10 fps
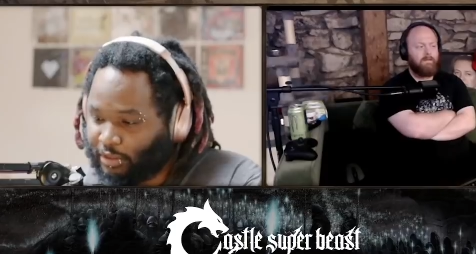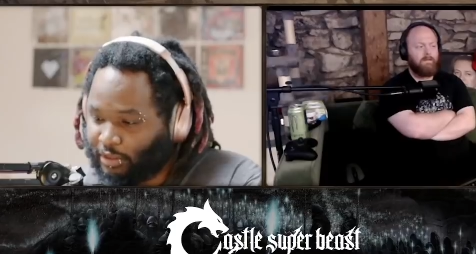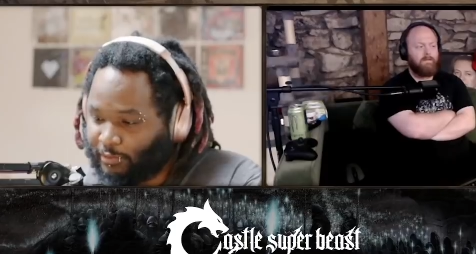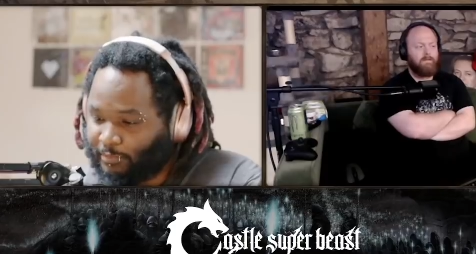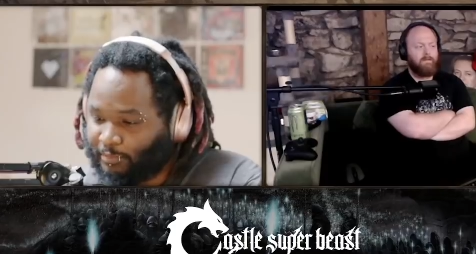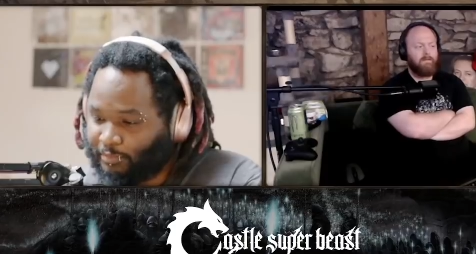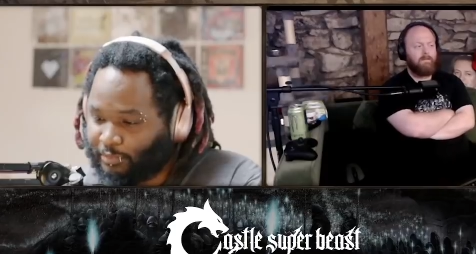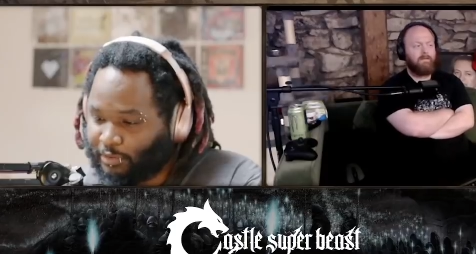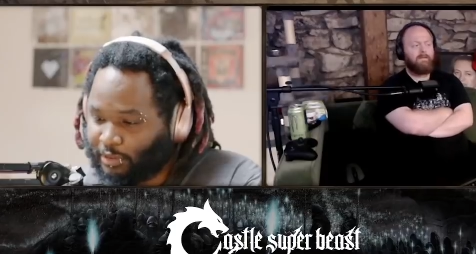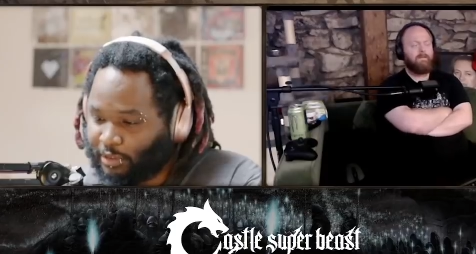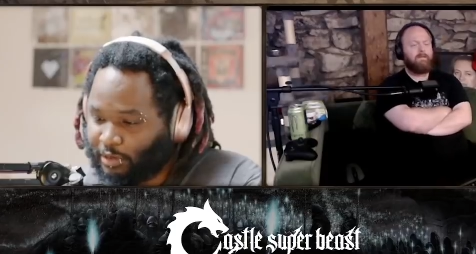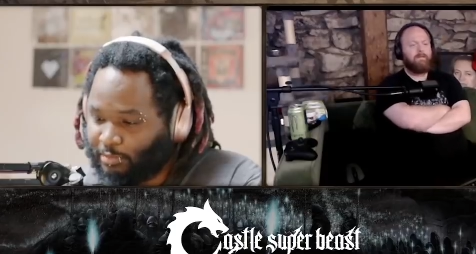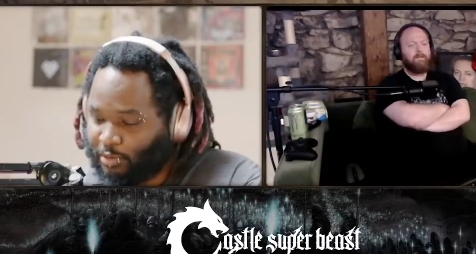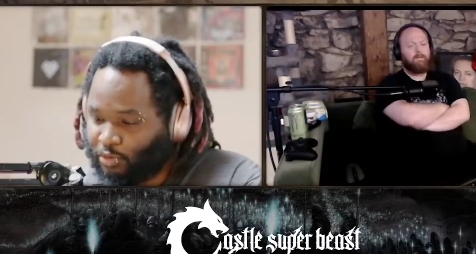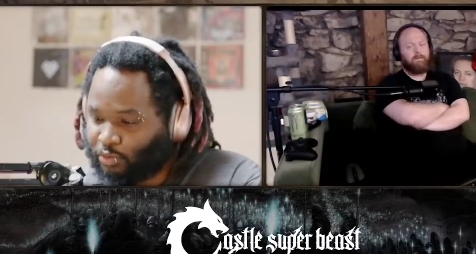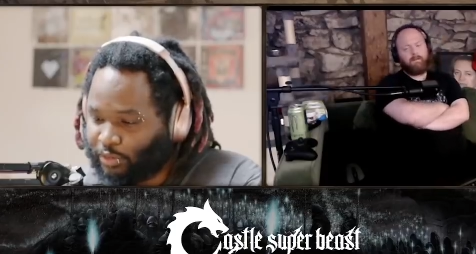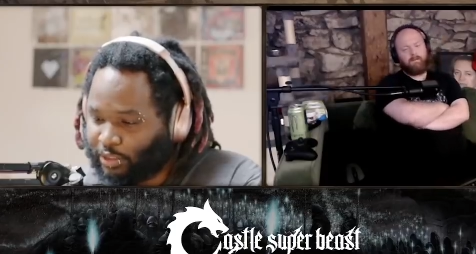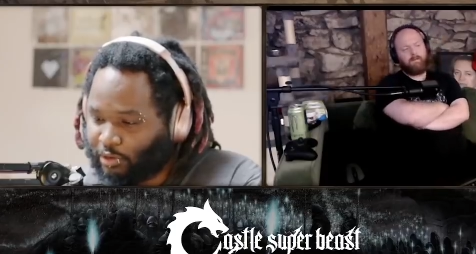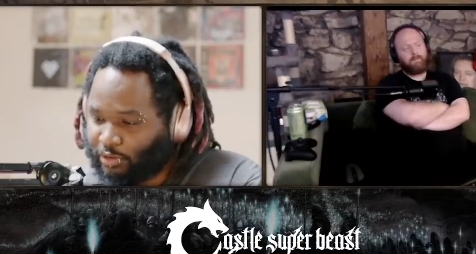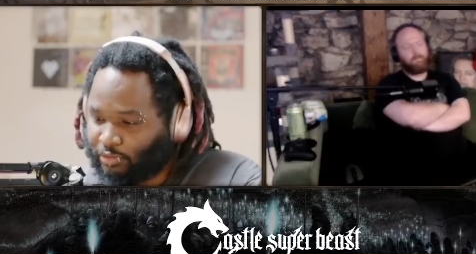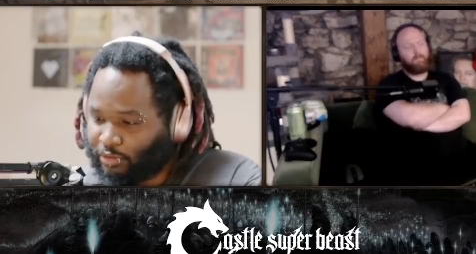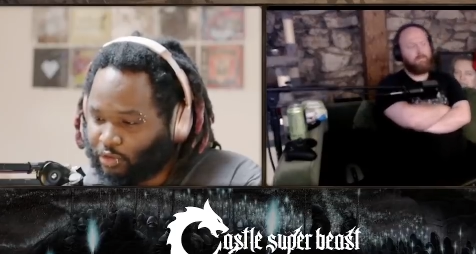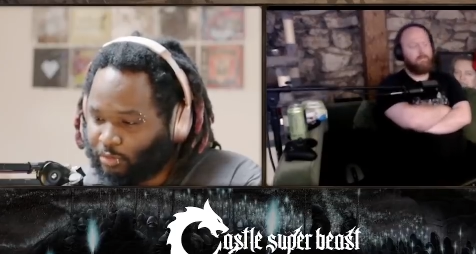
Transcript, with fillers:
Speaker 1: um, booze where they crawl through the